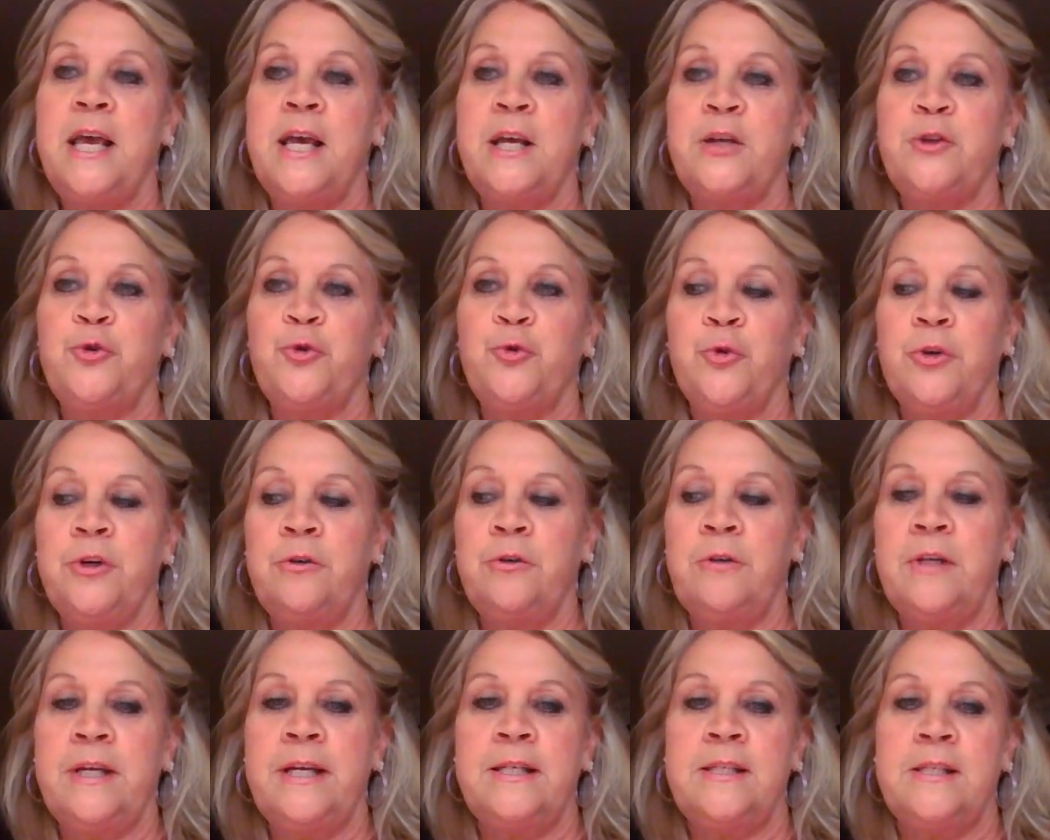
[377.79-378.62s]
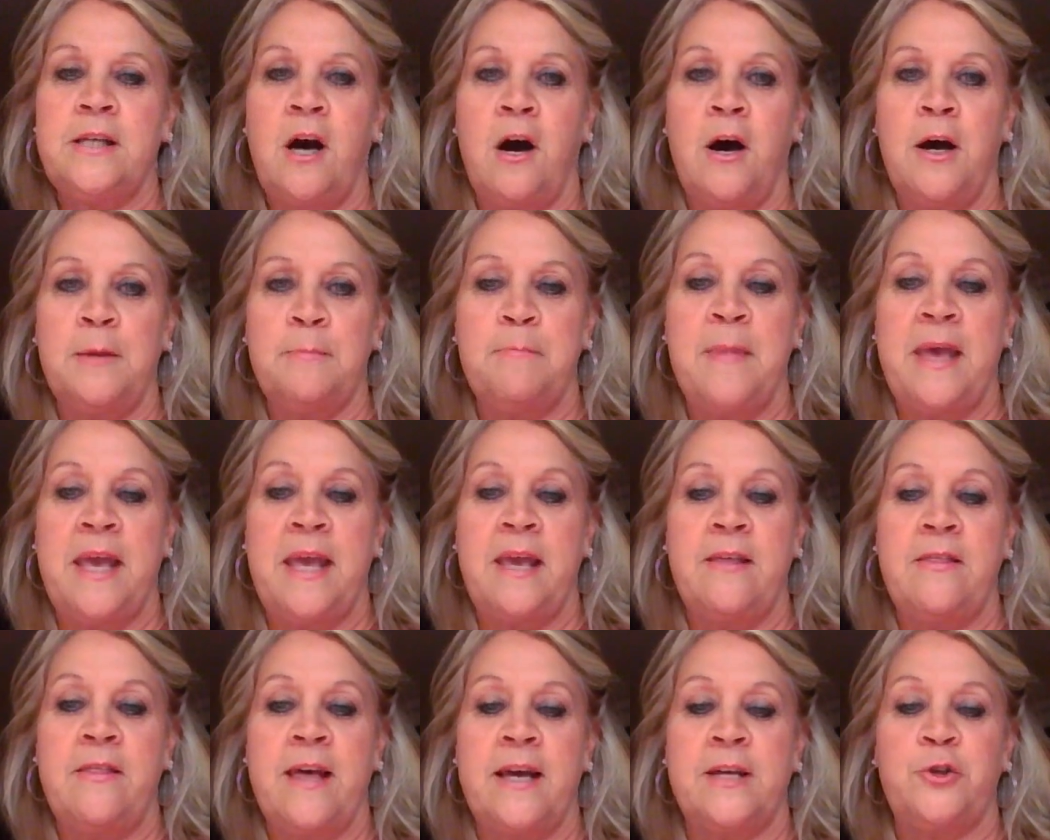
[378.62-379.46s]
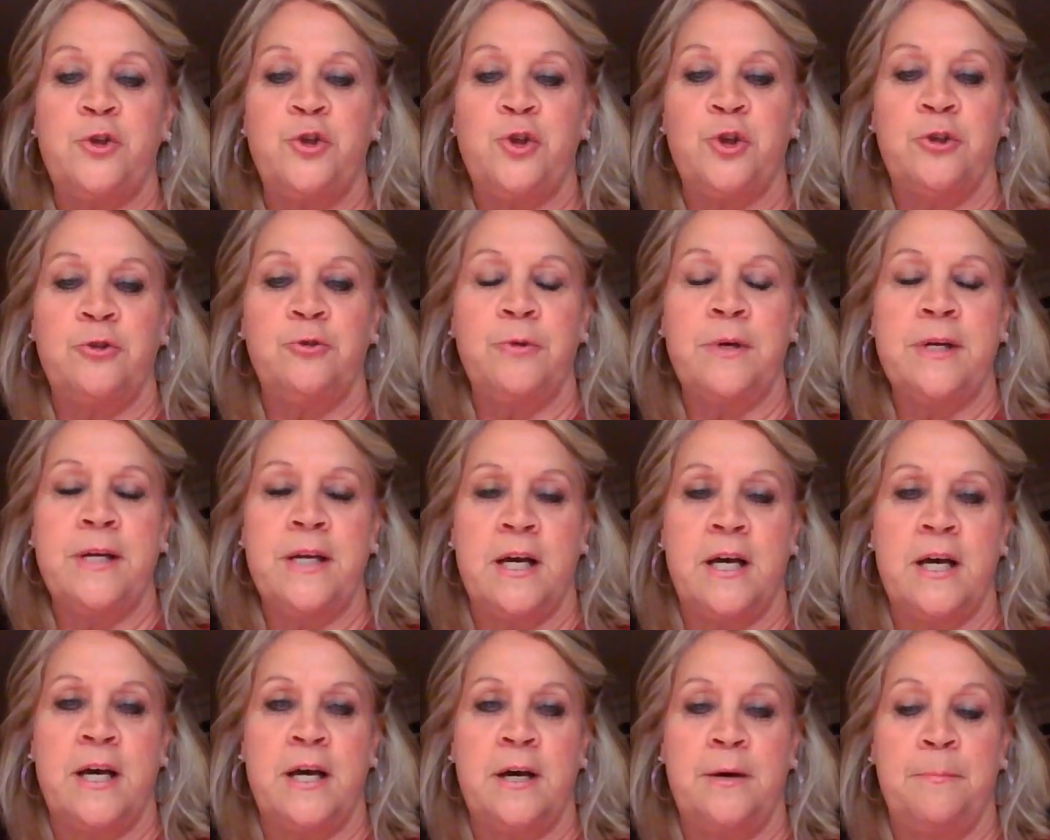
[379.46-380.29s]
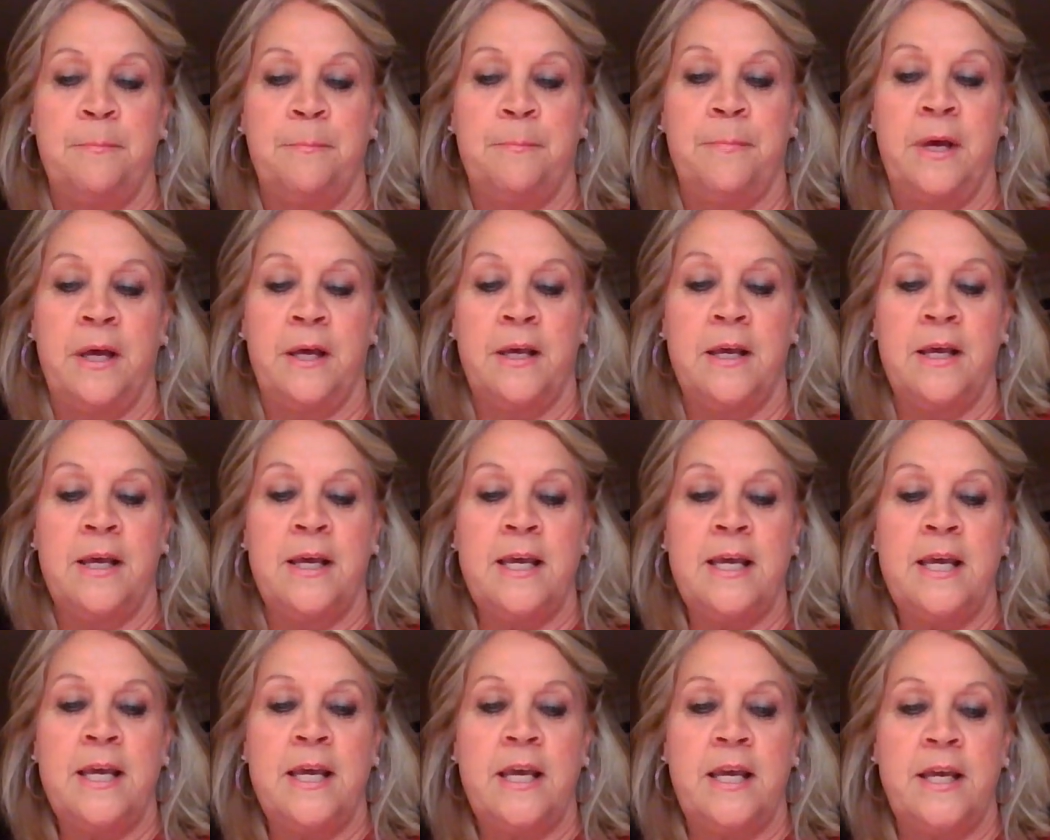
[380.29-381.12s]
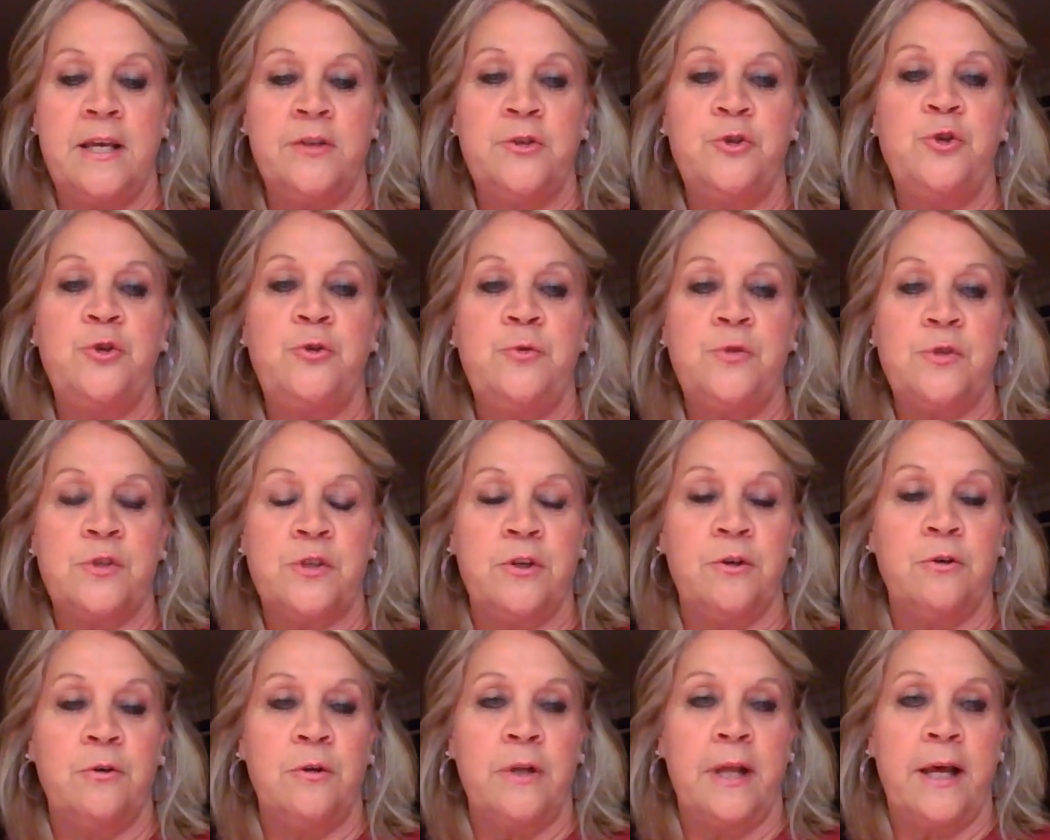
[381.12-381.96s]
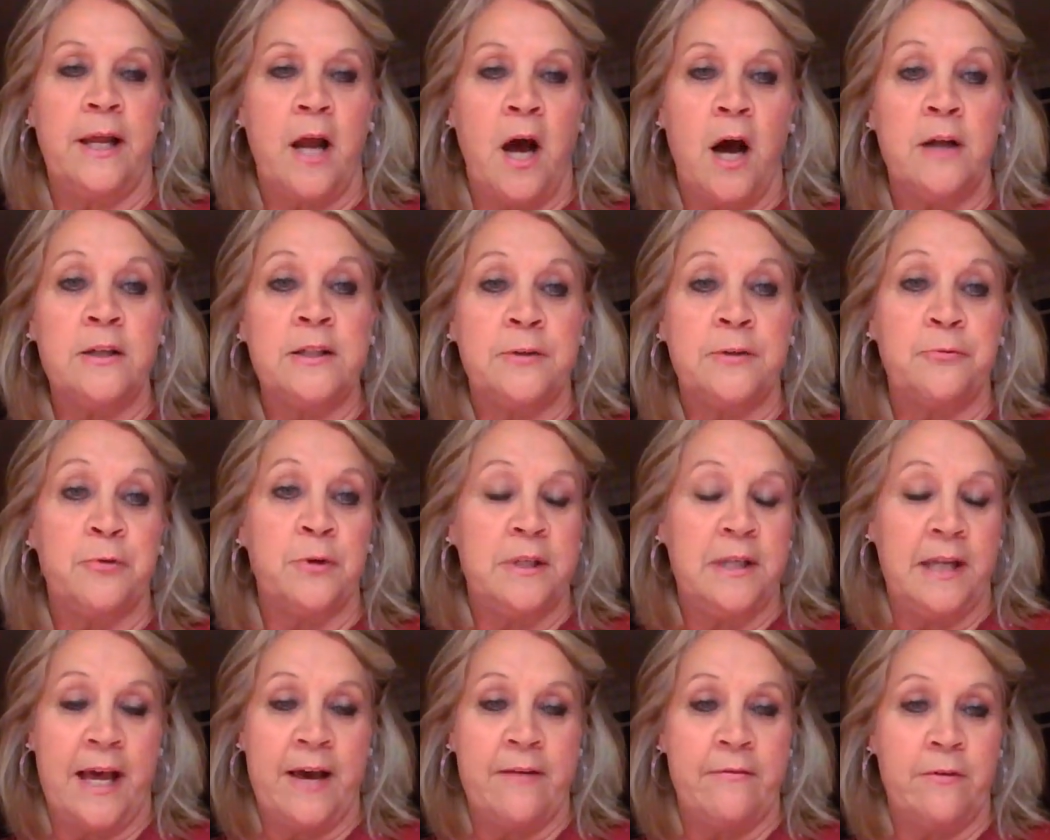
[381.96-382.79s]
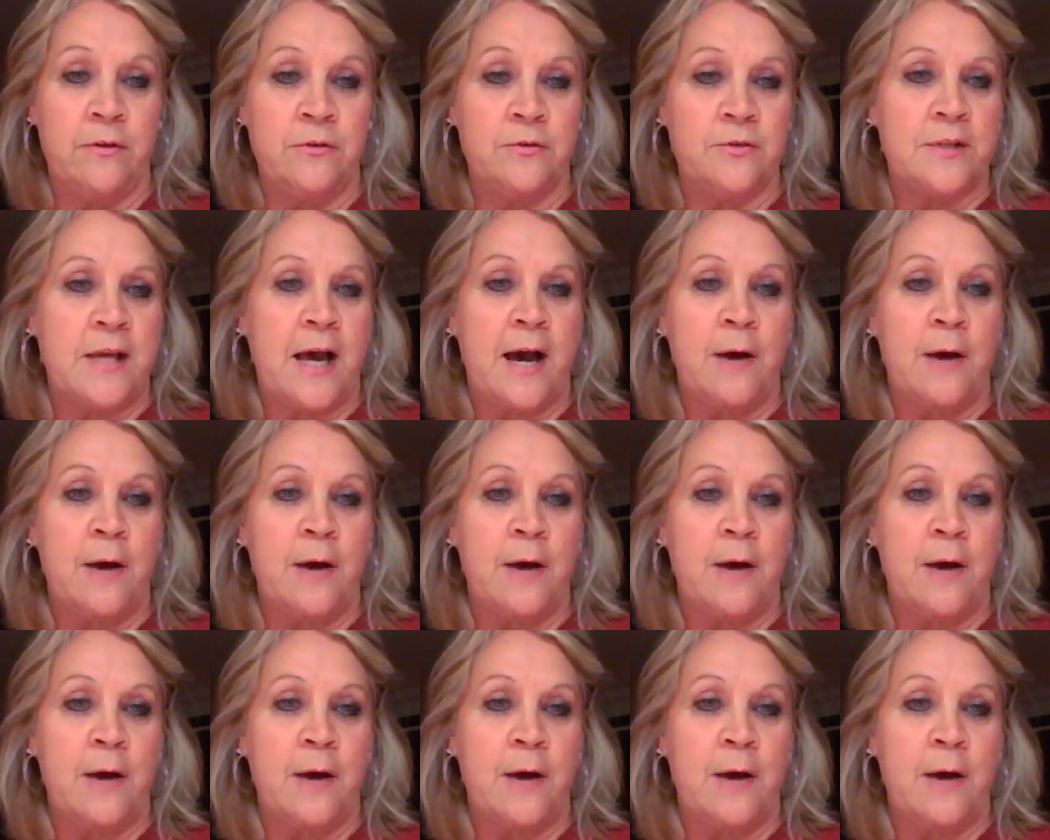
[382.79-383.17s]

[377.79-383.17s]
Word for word: it truly taught me that children come into school at all different levels.